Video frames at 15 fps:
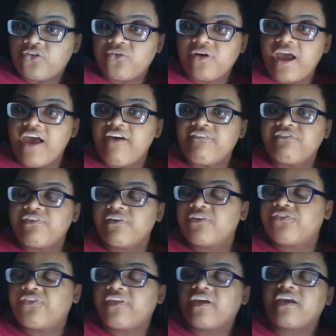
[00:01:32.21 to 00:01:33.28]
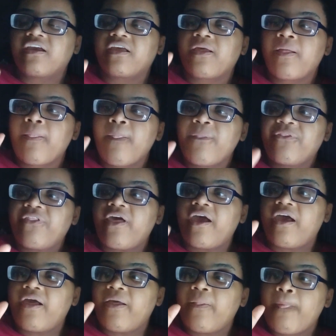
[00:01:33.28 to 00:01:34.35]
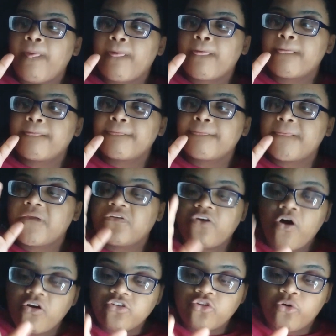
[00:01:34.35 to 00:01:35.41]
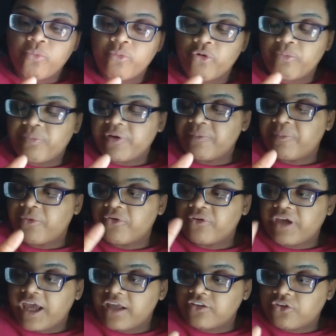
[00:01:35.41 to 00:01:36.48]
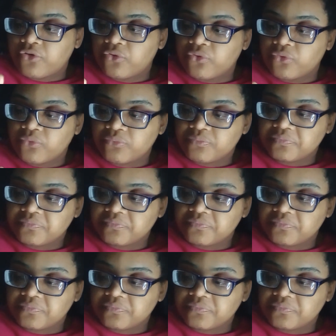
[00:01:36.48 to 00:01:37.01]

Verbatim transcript: do everything that your normal people can do.